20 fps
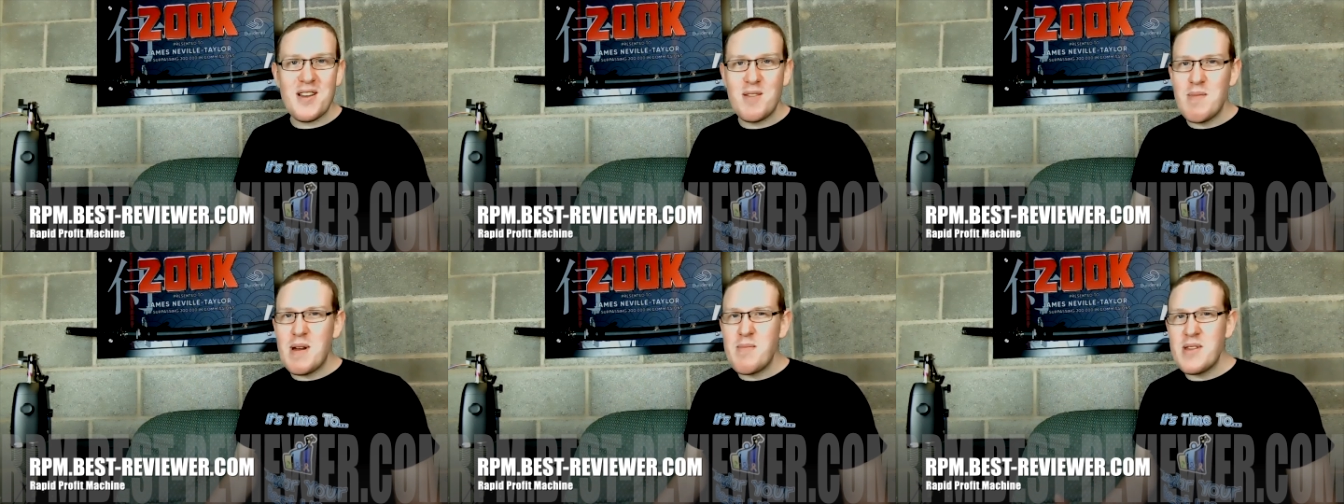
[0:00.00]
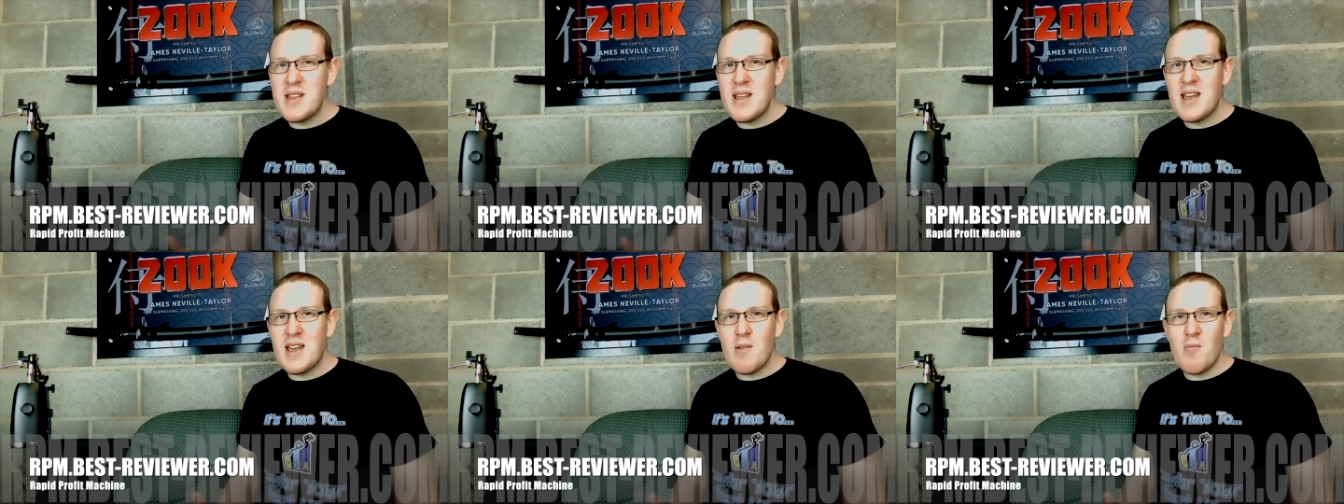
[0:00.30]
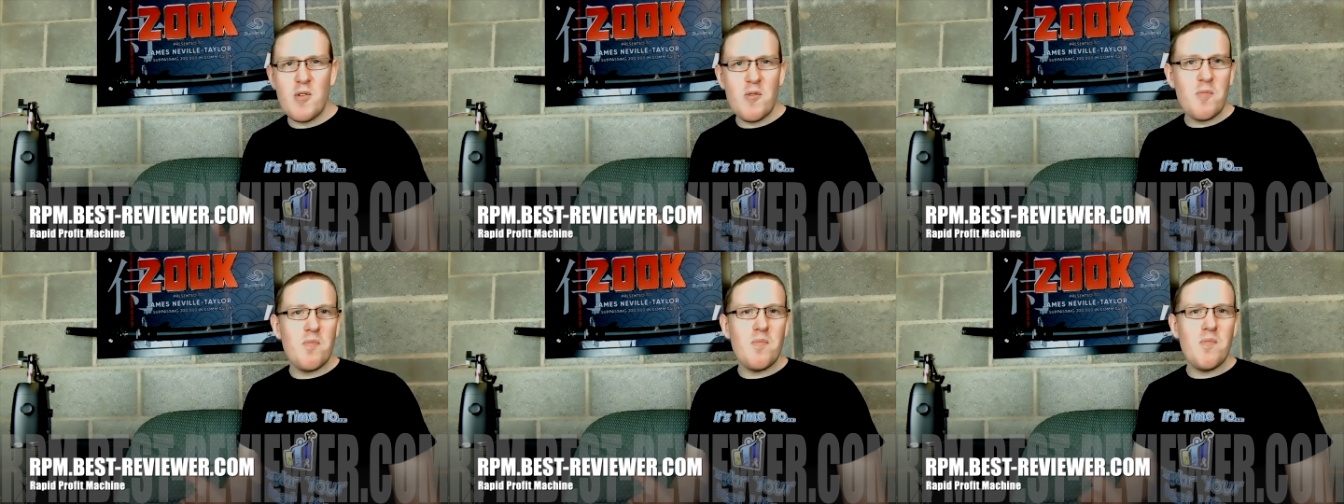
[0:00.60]
you may be thinking,
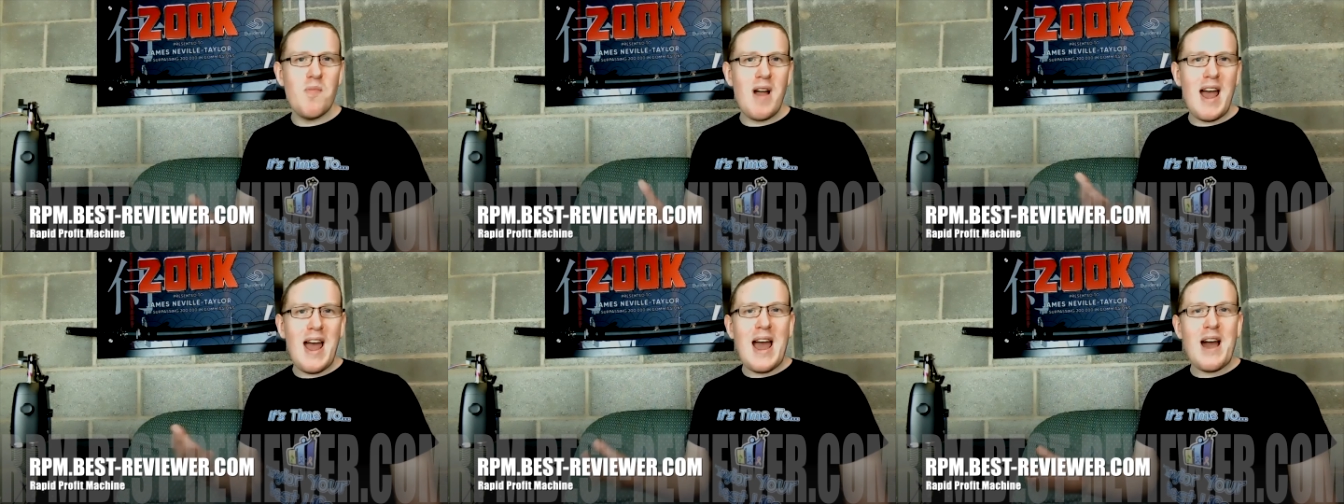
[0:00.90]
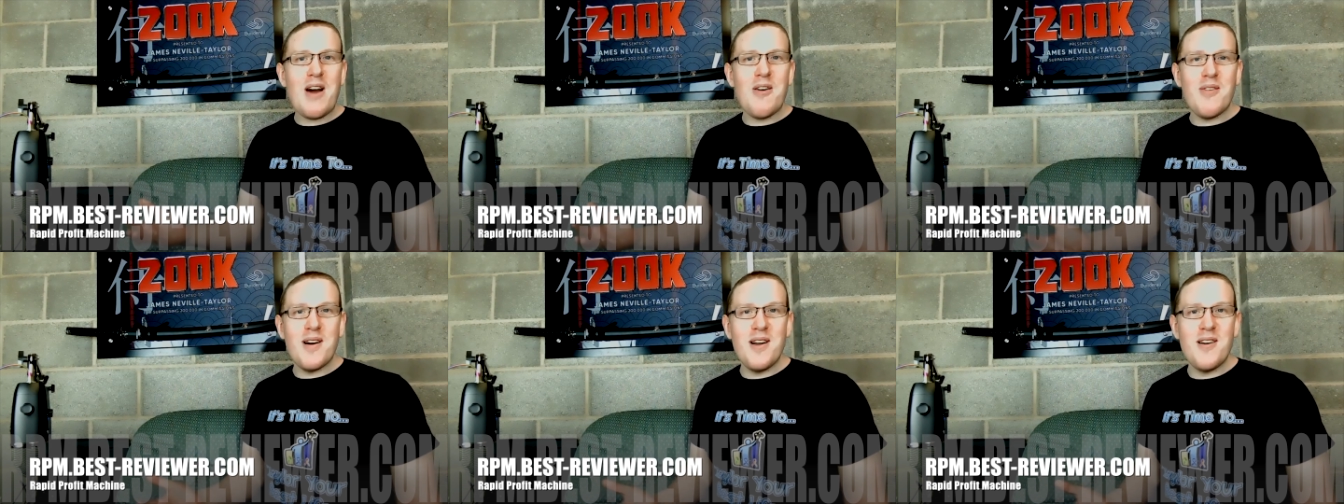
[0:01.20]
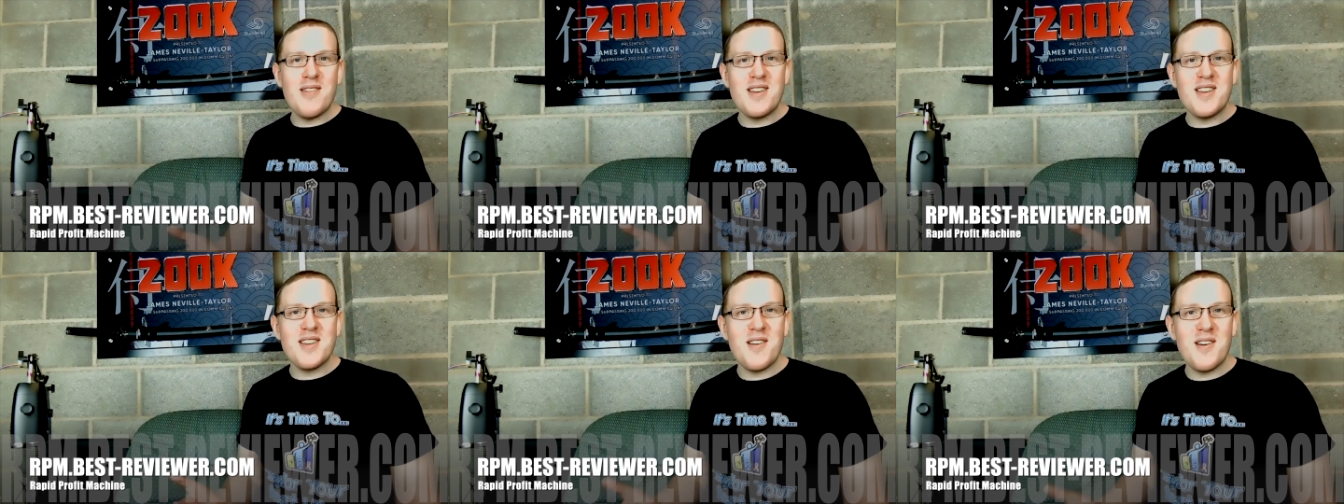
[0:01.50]
well, how I
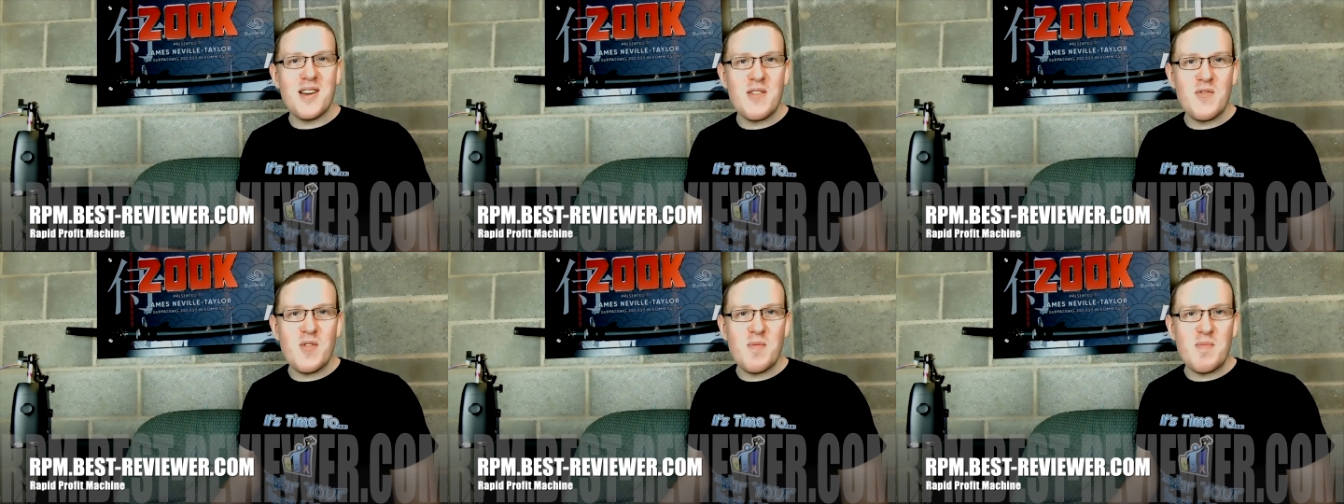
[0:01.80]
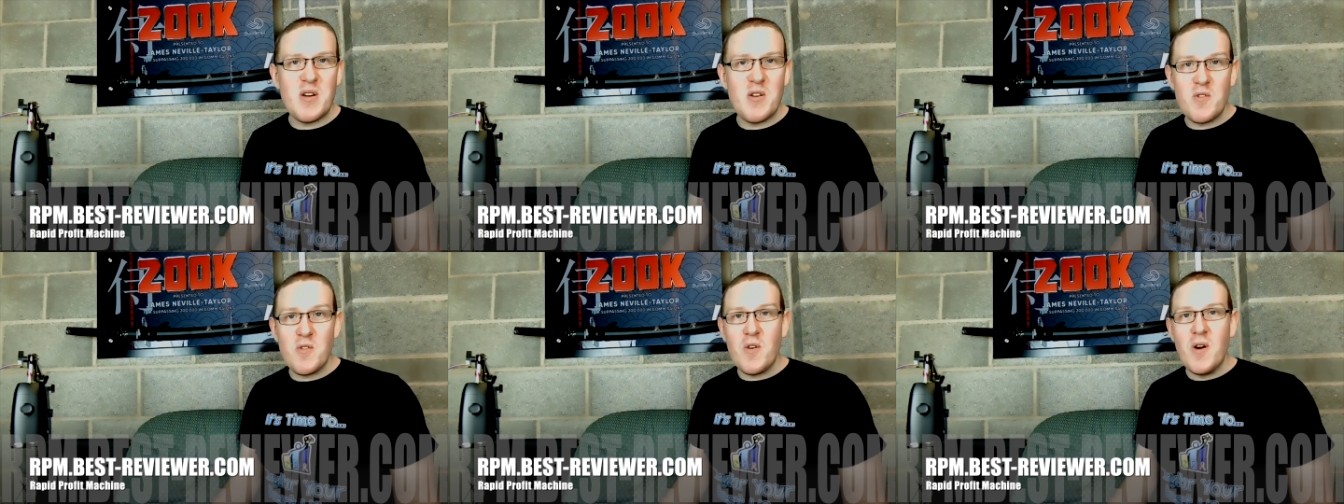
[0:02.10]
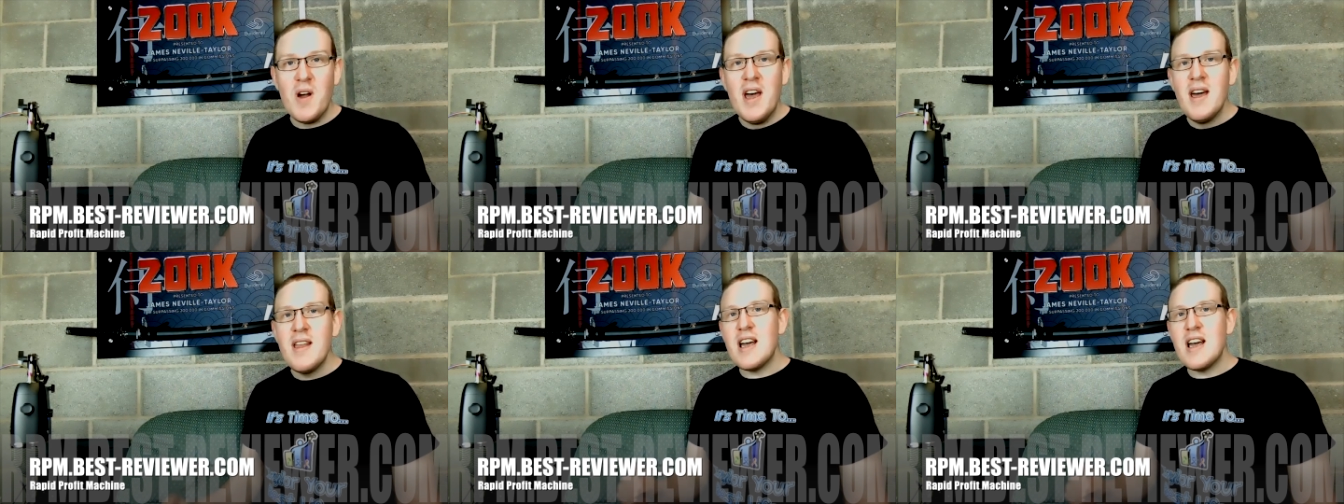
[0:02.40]
only signed up for Builderall.